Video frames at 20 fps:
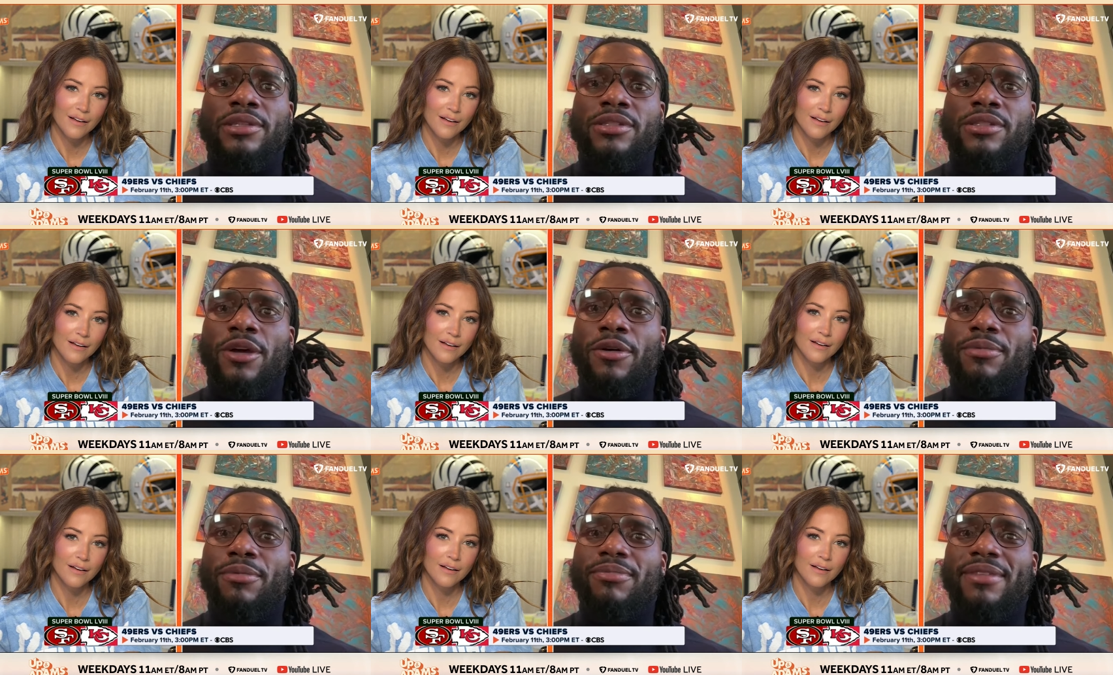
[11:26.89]
Speaker 1: it.
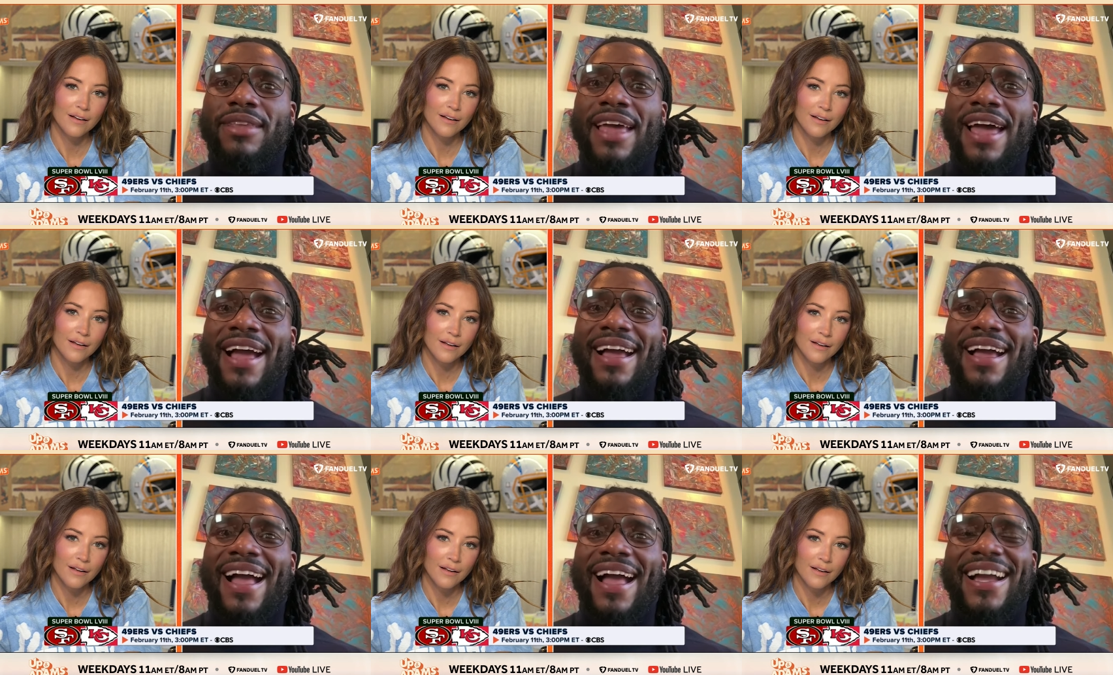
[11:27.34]
So
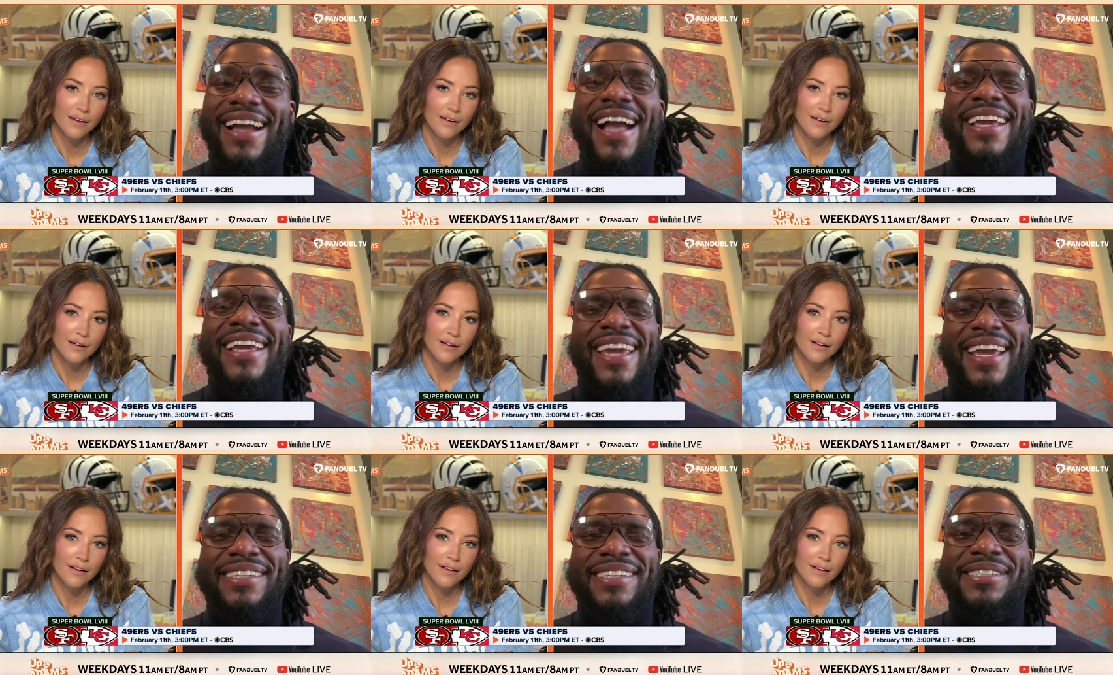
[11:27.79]
I
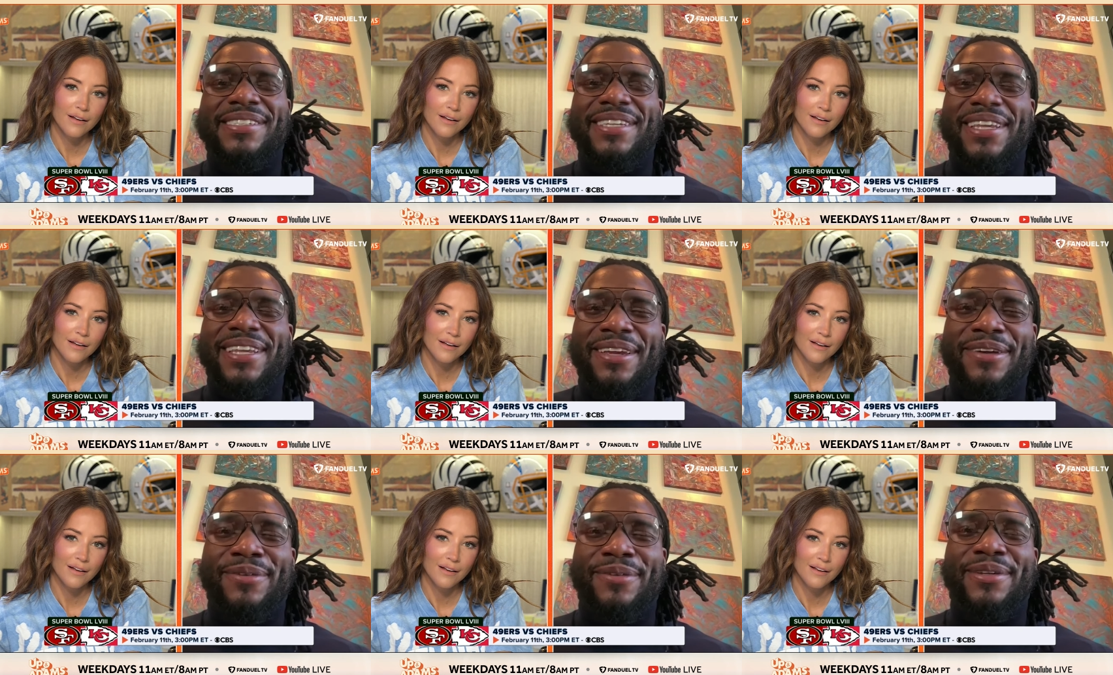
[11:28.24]
got Kansas
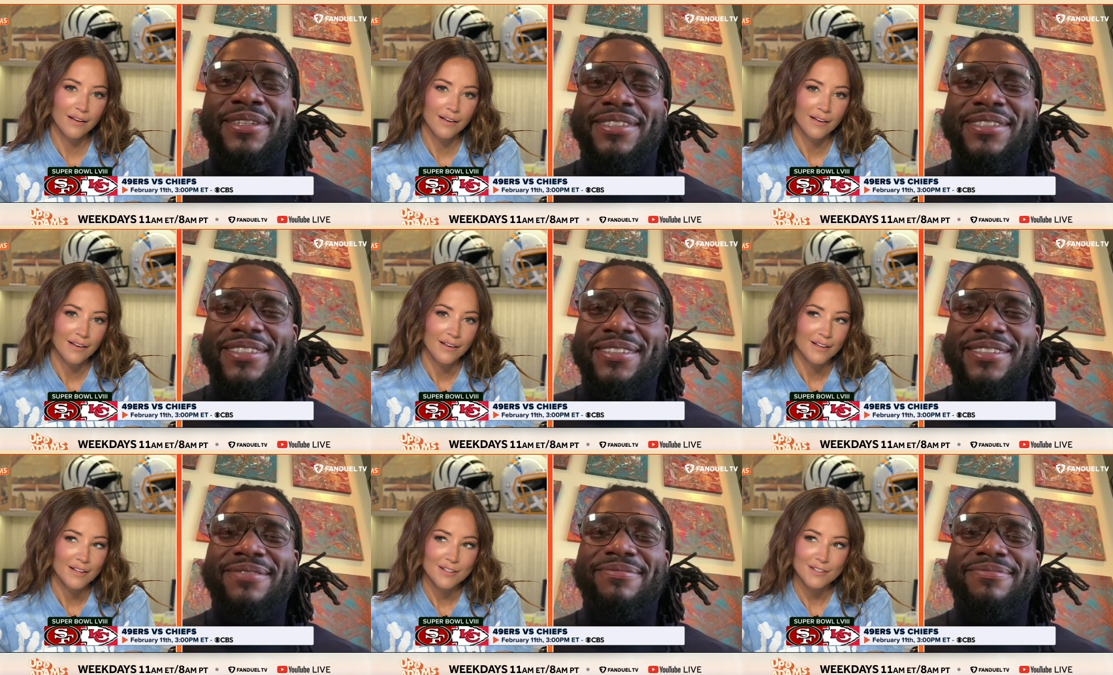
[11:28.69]
City on
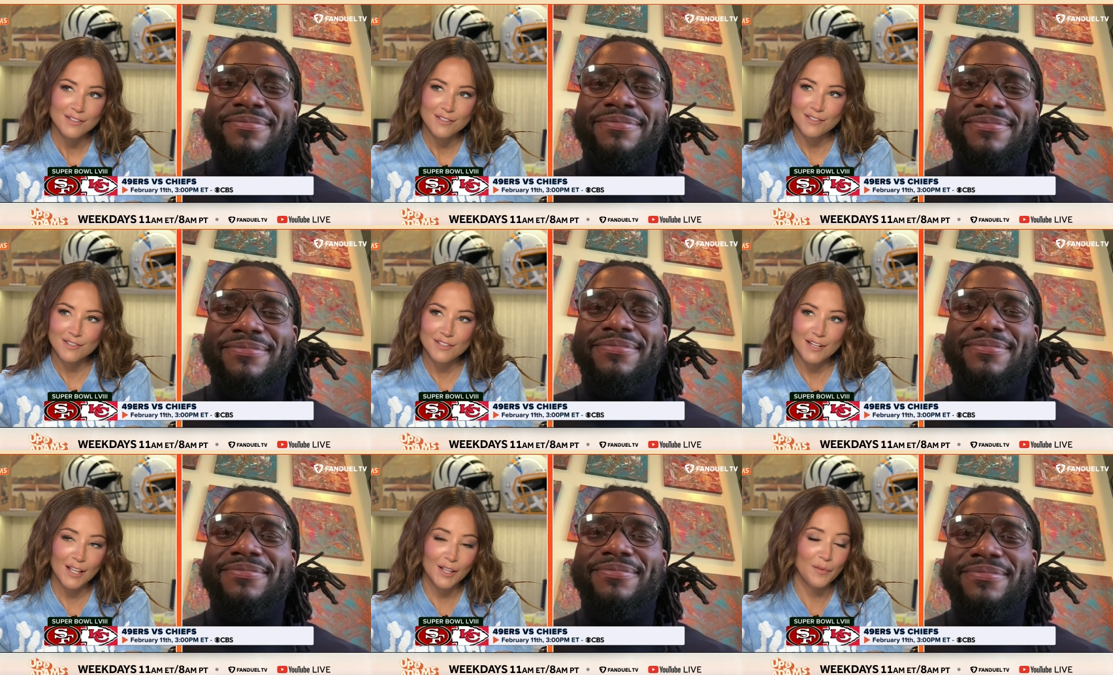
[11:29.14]
this.
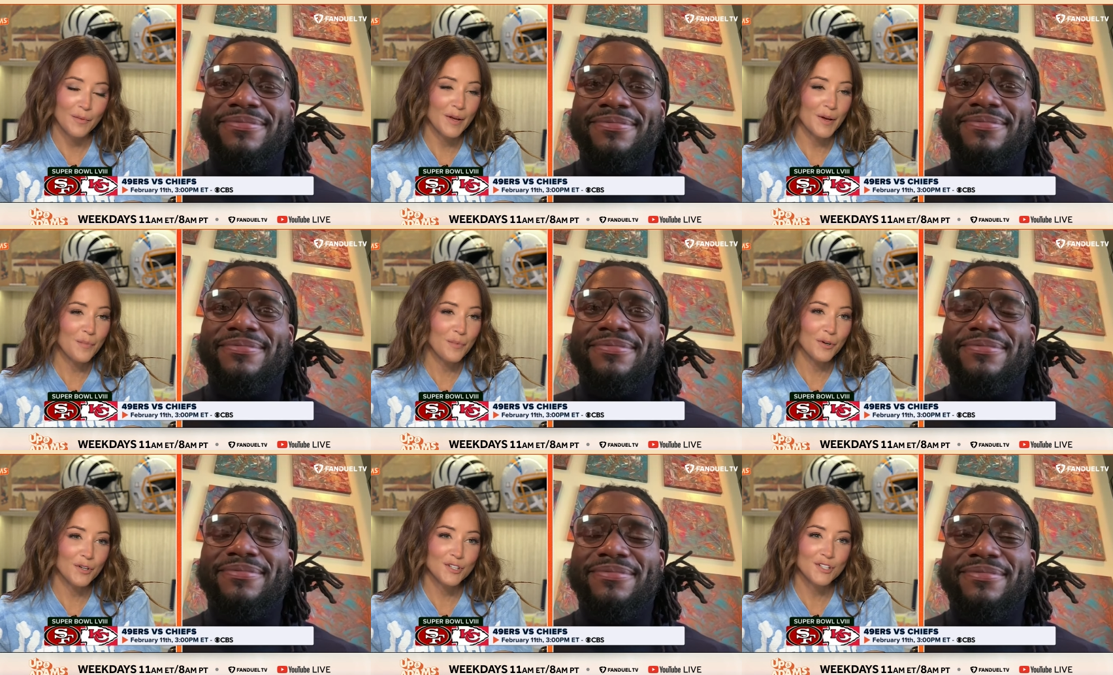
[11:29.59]
Speaker 2: Jaylon, we
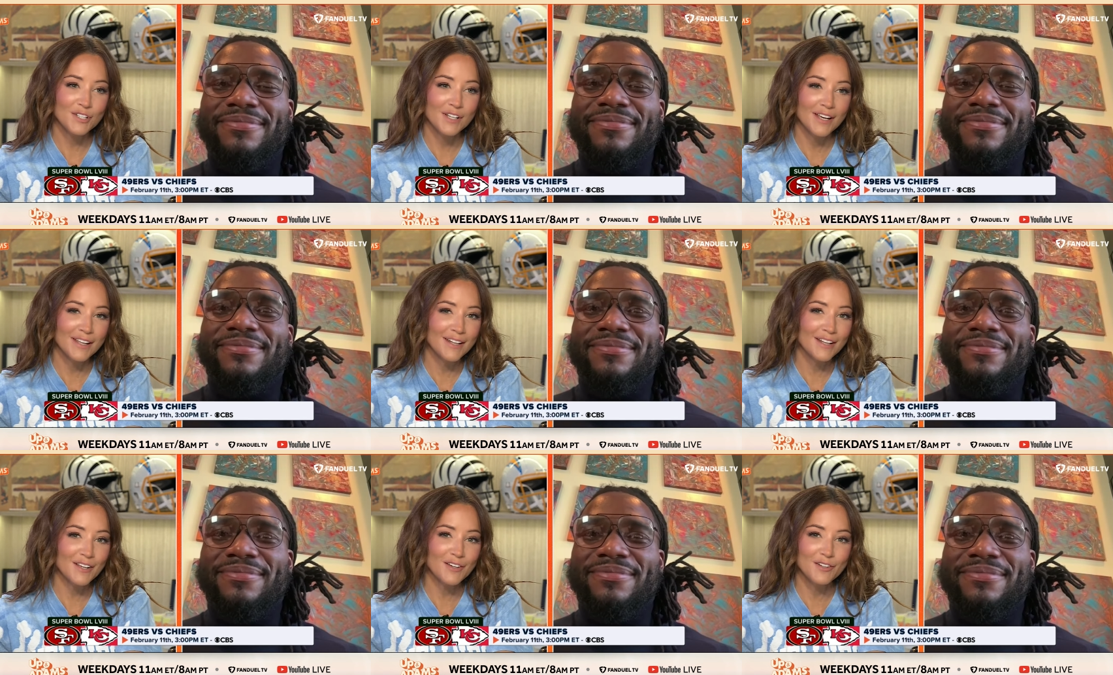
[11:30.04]

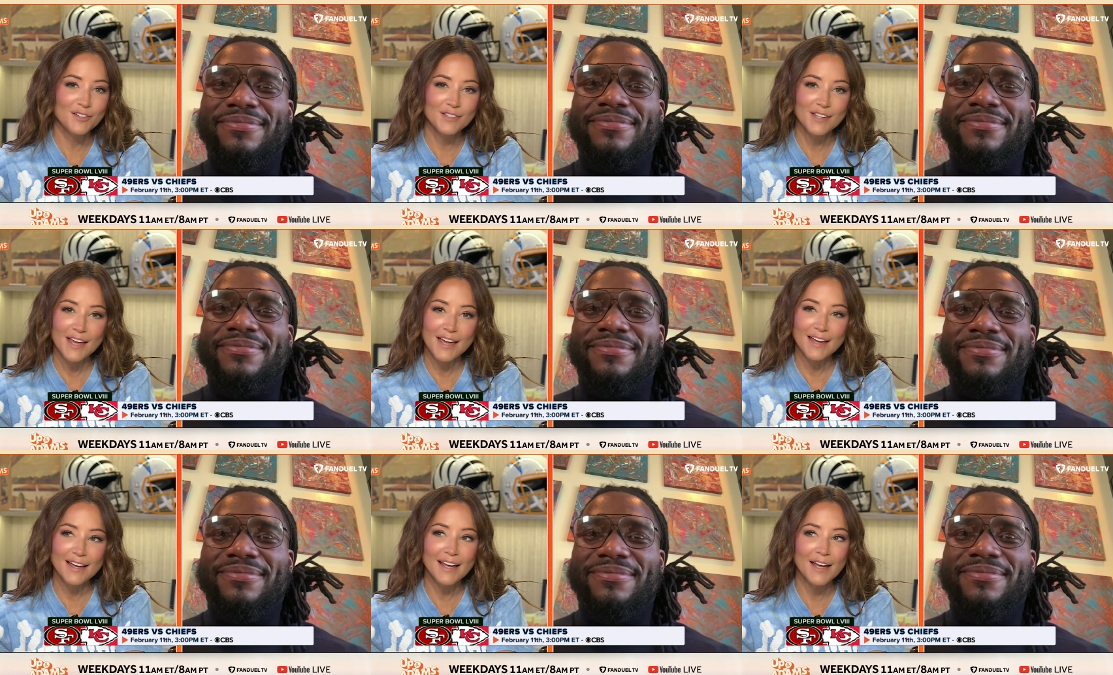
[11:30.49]
appreciate it. You're
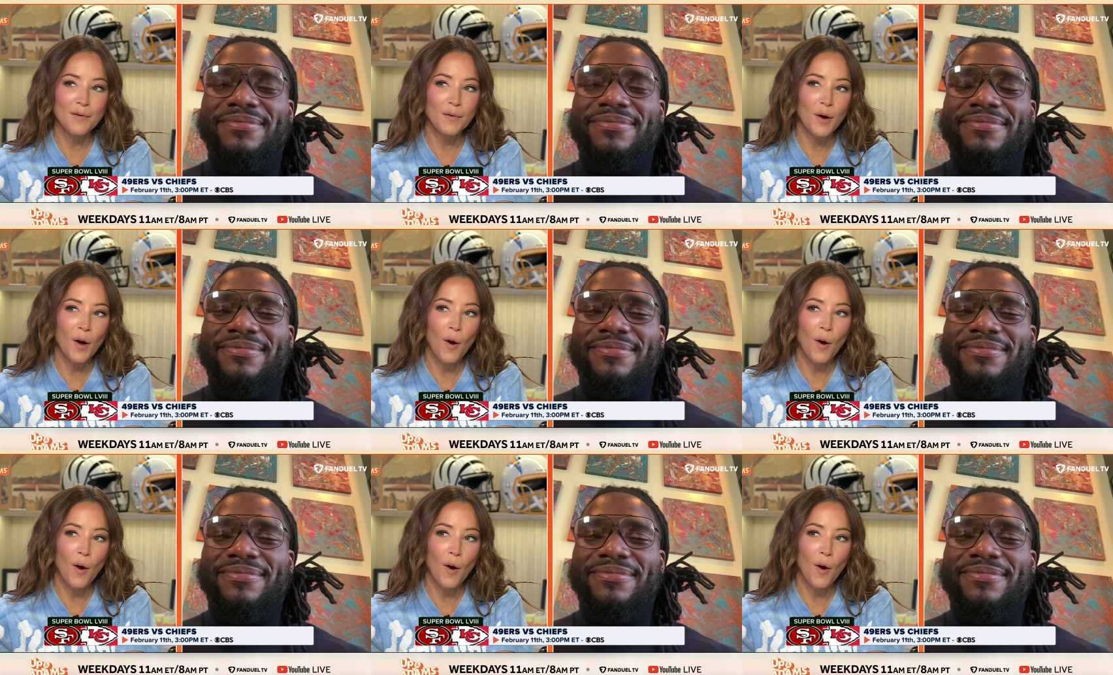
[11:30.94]
saying it. We